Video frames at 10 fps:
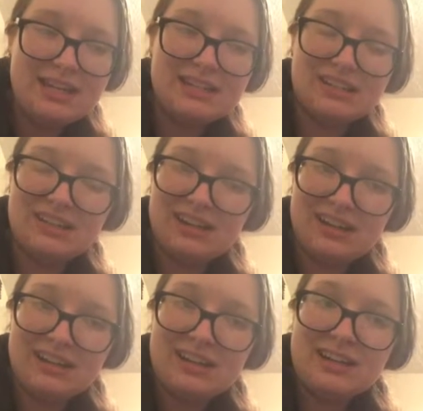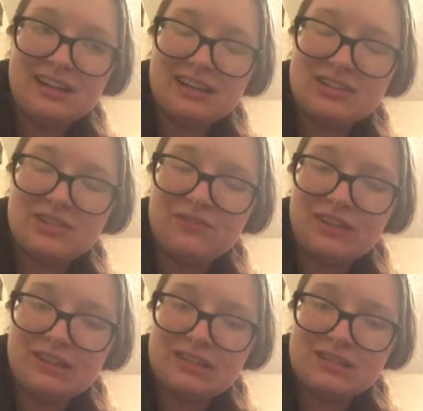Did not, like, she
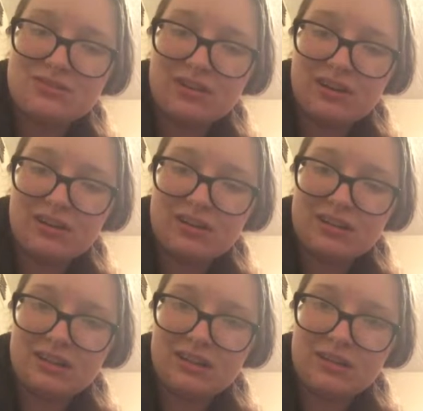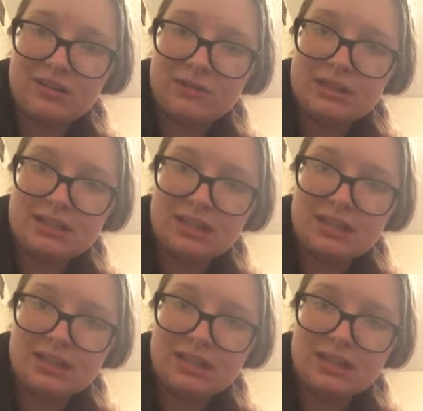felt stronger than the other ones.